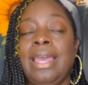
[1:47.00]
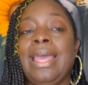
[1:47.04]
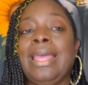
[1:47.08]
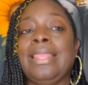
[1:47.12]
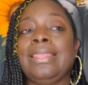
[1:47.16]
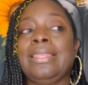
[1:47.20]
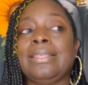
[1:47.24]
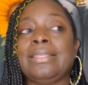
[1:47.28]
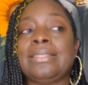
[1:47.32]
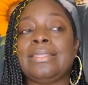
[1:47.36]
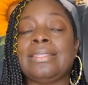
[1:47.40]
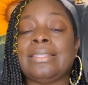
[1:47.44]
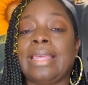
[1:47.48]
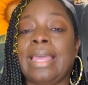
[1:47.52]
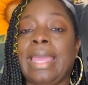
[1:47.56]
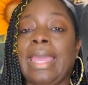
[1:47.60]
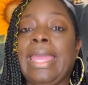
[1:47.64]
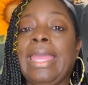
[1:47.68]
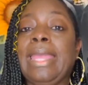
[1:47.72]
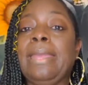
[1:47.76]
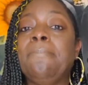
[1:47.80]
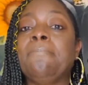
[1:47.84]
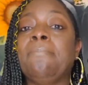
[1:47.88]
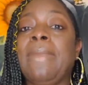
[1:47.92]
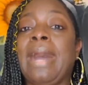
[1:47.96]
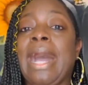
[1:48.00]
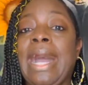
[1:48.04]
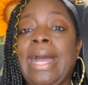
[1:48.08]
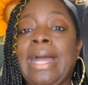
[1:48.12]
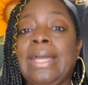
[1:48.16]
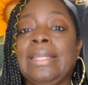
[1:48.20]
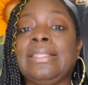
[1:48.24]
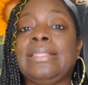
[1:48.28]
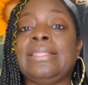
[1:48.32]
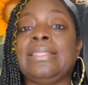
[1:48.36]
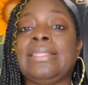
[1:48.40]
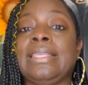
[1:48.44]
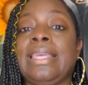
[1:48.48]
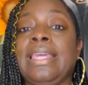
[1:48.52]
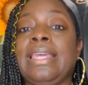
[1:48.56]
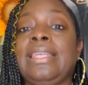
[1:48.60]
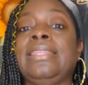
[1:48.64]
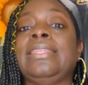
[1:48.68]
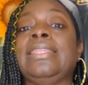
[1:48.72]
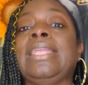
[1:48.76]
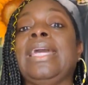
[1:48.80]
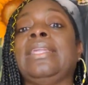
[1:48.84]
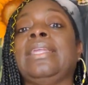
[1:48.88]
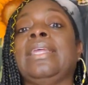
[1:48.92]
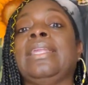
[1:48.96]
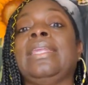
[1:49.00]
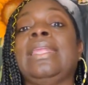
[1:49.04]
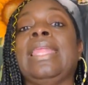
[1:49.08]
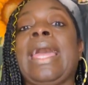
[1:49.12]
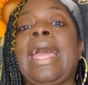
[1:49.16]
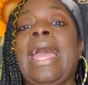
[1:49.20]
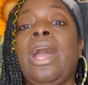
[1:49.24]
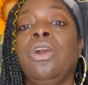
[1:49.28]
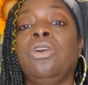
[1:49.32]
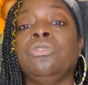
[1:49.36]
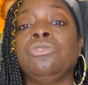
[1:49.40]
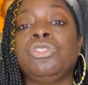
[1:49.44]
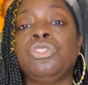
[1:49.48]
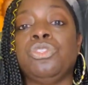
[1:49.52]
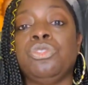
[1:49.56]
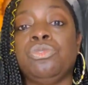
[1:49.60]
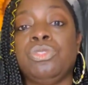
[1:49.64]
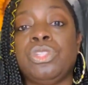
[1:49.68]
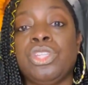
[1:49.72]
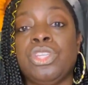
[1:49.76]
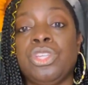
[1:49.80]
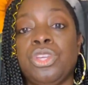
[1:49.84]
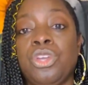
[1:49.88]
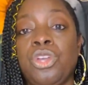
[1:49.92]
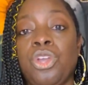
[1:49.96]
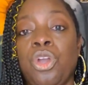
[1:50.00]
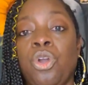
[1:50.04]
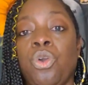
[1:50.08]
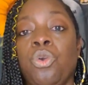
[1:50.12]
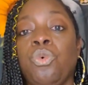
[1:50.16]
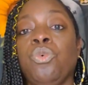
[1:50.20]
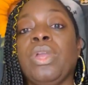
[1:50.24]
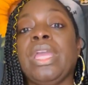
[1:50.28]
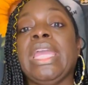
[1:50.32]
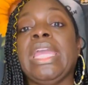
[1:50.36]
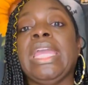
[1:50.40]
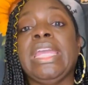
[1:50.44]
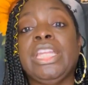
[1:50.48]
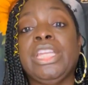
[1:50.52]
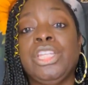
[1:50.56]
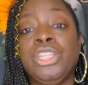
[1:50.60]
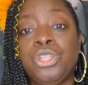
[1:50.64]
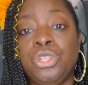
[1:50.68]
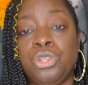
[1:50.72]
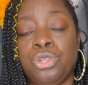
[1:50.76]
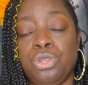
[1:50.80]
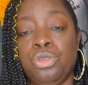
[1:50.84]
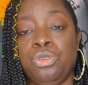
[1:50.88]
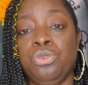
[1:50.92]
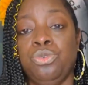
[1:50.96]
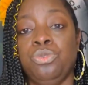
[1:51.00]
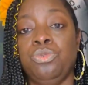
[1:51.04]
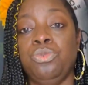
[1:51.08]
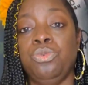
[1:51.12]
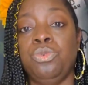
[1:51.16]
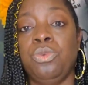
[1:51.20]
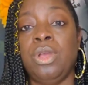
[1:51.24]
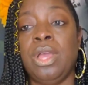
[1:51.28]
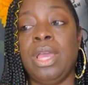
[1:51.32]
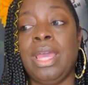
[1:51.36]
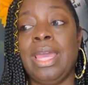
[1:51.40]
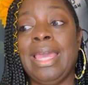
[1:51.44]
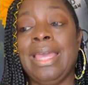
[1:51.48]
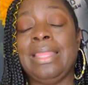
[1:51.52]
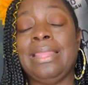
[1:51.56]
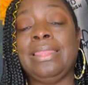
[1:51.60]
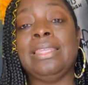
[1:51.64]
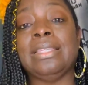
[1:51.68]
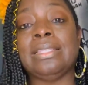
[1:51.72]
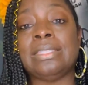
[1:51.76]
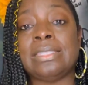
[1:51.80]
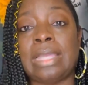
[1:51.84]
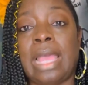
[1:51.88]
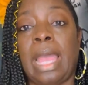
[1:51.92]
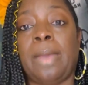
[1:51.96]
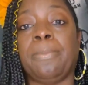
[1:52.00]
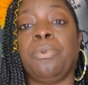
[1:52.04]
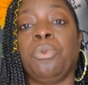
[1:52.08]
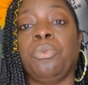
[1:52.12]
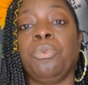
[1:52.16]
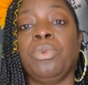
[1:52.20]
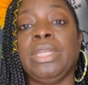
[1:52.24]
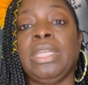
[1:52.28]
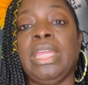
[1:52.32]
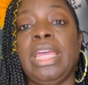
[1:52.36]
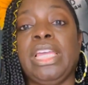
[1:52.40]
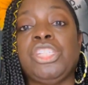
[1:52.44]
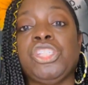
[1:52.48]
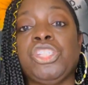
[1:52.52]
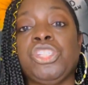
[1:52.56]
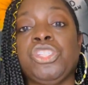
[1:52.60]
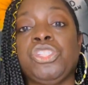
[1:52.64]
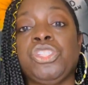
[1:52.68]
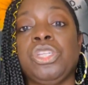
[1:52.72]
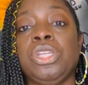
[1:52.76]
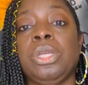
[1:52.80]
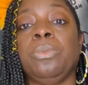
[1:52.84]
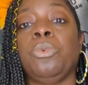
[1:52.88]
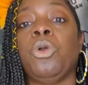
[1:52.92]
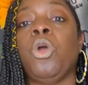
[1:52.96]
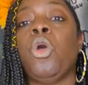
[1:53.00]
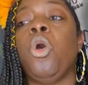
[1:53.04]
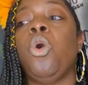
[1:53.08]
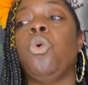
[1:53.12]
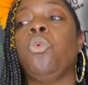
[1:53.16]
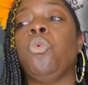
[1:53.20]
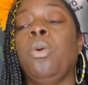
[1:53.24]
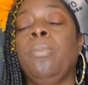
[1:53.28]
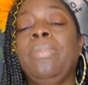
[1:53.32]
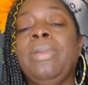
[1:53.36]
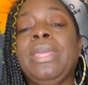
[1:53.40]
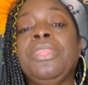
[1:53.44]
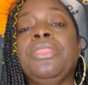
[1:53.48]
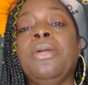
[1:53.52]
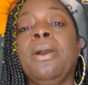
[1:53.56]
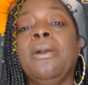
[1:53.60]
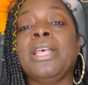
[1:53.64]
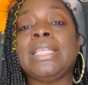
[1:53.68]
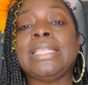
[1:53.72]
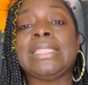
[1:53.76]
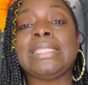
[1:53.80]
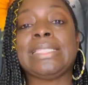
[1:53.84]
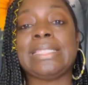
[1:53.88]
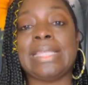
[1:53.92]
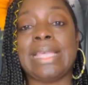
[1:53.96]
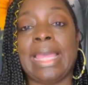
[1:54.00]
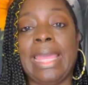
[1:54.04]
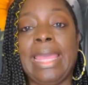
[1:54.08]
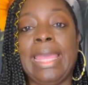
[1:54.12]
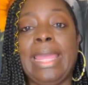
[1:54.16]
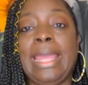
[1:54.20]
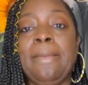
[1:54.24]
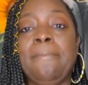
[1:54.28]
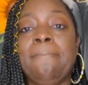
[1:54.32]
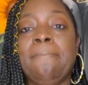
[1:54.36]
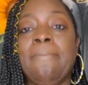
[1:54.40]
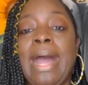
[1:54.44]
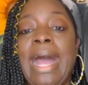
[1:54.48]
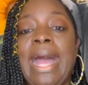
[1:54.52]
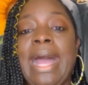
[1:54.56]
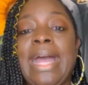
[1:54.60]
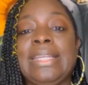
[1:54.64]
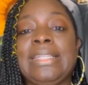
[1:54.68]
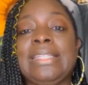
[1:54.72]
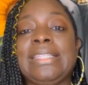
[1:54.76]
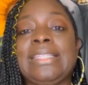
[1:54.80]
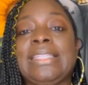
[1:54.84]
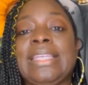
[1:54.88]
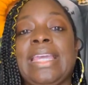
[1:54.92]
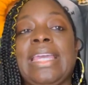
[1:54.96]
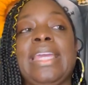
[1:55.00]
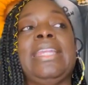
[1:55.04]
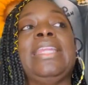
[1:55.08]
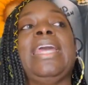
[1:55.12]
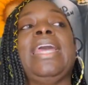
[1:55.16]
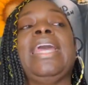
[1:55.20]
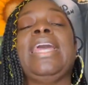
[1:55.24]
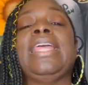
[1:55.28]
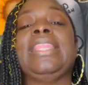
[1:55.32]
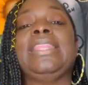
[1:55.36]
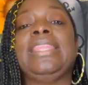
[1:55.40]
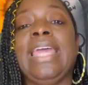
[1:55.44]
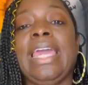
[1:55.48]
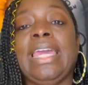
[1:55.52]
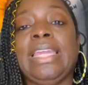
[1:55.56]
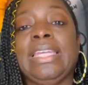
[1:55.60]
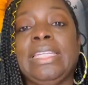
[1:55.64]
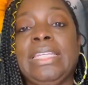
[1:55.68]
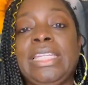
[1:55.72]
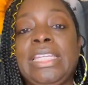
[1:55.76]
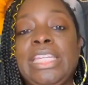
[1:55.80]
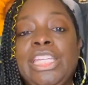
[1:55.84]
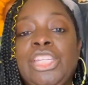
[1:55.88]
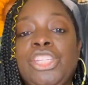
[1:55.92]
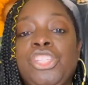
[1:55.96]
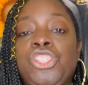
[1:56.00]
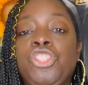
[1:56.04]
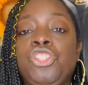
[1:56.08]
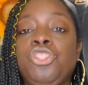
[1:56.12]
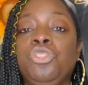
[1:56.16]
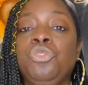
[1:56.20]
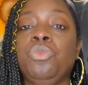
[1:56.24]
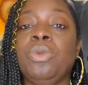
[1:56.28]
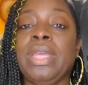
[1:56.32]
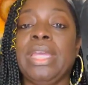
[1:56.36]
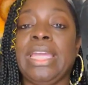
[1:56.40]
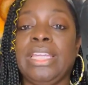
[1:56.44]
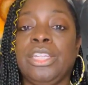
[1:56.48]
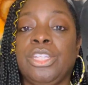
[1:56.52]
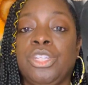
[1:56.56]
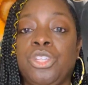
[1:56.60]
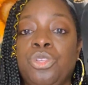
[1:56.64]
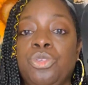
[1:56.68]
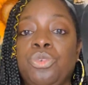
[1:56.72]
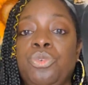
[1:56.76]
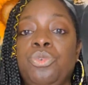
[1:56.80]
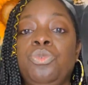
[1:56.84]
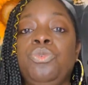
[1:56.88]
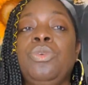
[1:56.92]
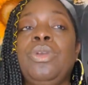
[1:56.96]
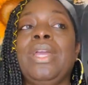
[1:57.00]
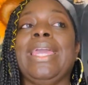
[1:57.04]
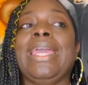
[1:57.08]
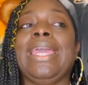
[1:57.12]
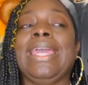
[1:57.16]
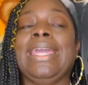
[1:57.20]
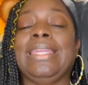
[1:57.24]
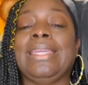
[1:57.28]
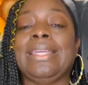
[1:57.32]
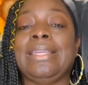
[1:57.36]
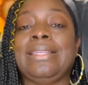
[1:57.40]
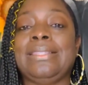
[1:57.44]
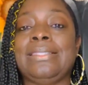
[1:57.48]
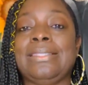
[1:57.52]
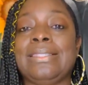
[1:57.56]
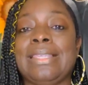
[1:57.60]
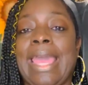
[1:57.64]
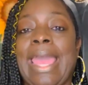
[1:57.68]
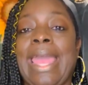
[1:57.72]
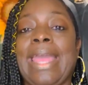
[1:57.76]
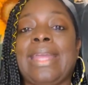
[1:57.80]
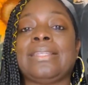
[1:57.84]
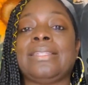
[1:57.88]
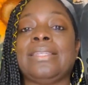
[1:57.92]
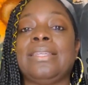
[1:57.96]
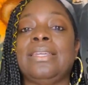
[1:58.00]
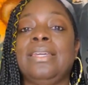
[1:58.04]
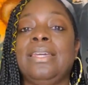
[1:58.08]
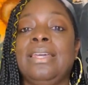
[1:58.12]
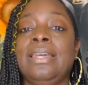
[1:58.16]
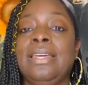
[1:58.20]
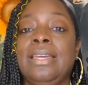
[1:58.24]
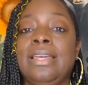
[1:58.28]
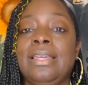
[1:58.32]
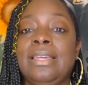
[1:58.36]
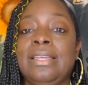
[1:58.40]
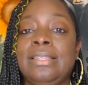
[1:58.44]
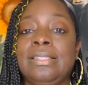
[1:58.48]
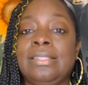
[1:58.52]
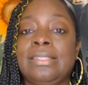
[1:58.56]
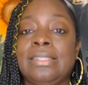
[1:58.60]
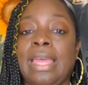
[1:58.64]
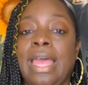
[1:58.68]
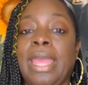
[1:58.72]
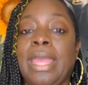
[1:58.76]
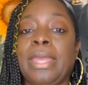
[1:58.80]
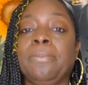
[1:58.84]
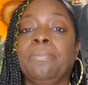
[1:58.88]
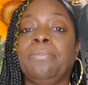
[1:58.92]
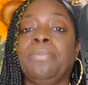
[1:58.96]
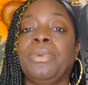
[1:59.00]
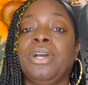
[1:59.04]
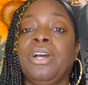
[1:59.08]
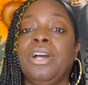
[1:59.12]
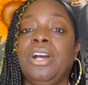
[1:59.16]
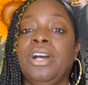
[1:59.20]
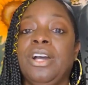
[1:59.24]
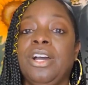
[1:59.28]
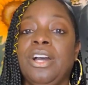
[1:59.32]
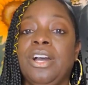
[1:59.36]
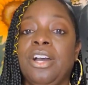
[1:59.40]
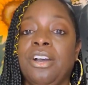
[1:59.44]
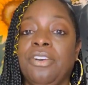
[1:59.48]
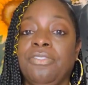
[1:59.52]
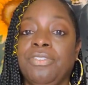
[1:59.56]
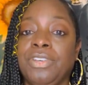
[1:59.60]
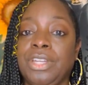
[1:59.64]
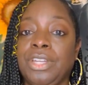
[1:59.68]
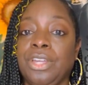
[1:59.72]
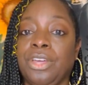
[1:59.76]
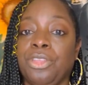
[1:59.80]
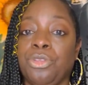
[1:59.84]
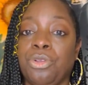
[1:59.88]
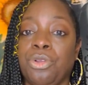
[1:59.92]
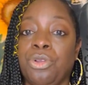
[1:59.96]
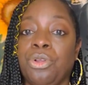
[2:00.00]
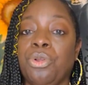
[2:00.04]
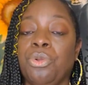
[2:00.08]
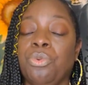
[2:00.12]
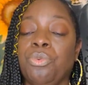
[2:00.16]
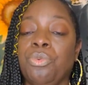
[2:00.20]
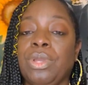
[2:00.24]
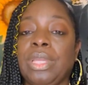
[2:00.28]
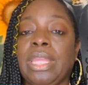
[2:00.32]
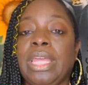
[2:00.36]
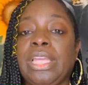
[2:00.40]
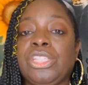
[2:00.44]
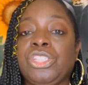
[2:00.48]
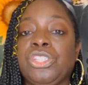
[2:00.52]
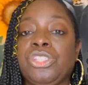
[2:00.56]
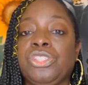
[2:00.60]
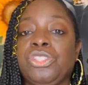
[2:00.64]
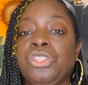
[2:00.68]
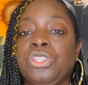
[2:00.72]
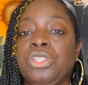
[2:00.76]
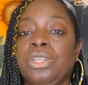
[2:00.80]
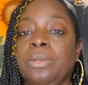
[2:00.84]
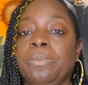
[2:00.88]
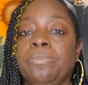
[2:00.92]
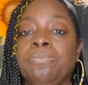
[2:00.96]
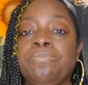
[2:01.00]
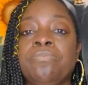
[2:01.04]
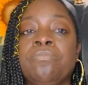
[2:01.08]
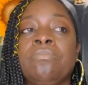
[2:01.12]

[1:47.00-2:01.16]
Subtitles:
the same mindset that allowed you to go into this type of relationship will be the same mindset that leads you into an exact type of another relationship.